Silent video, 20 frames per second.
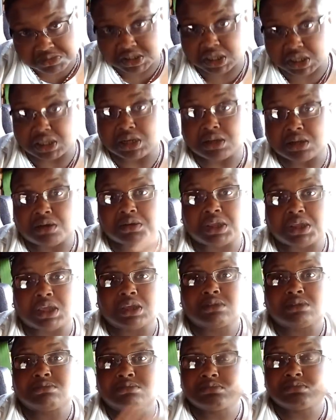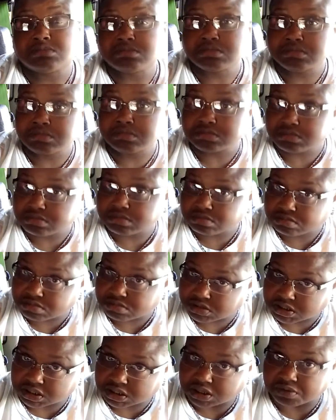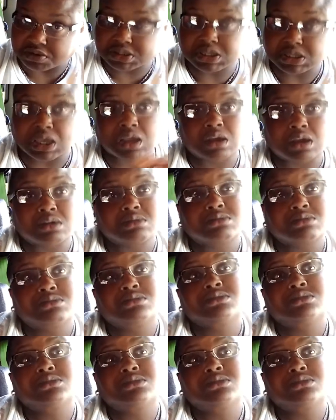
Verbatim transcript: Take a load in, deliver it there,